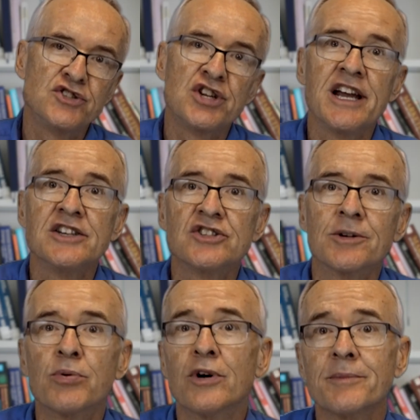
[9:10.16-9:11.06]
change in
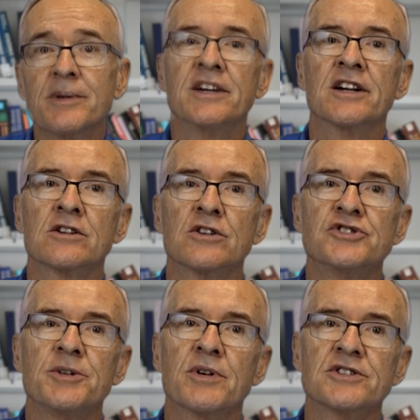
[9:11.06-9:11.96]
appointment in a
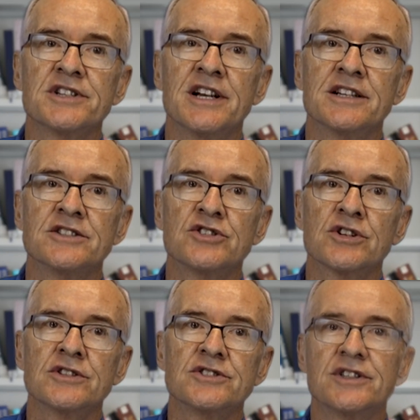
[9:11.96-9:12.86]
clergy person at a
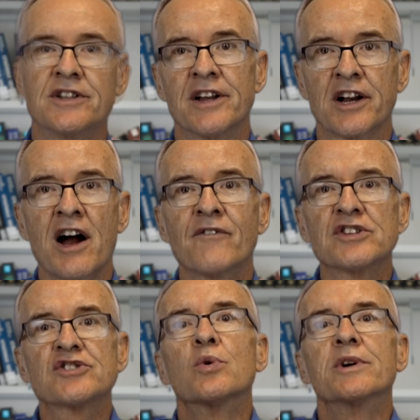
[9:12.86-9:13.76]
church, the
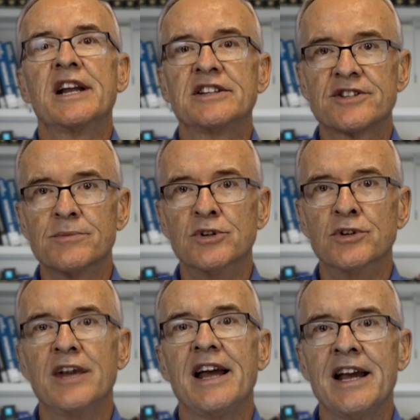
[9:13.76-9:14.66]
conference coordinates the
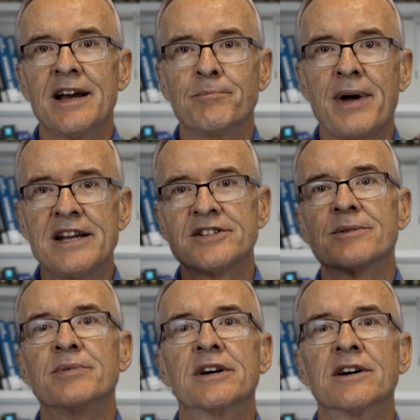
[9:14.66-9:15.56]
move and pays the
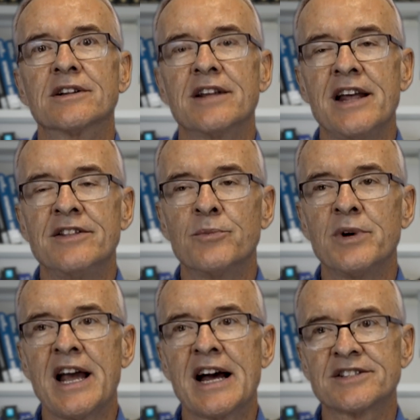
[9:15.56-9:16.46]
bill, and then
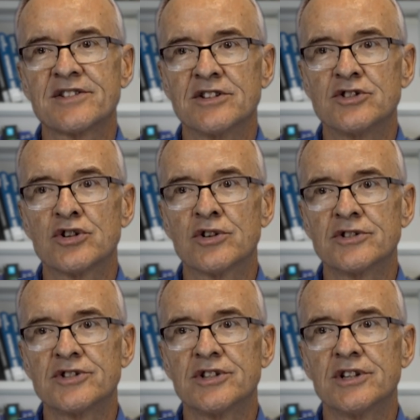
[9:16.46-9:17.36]
we ask the church